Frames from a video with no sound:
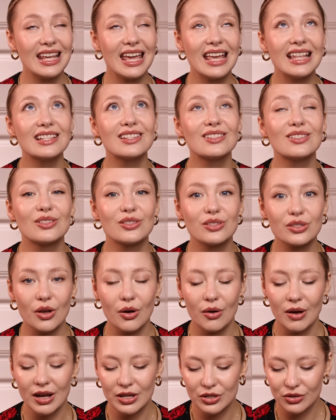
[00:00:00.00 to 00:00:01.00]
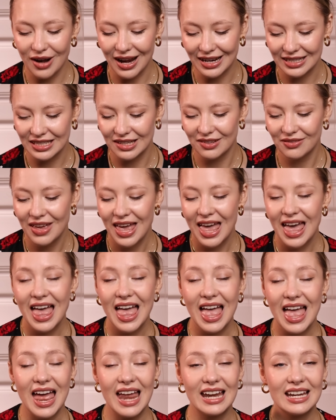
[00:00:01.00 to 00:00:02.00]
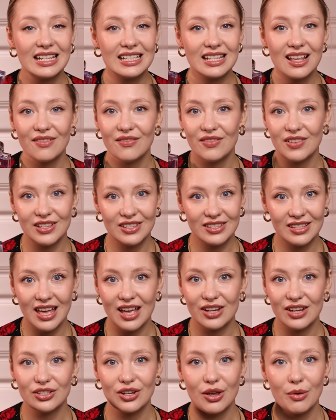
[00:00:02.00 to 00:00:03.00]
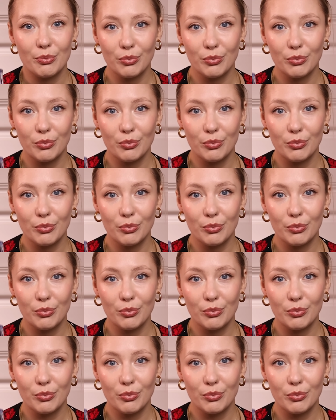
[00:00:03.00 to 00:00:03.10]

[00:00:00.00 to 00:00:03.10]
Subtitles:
It's so attractive, and it's Versace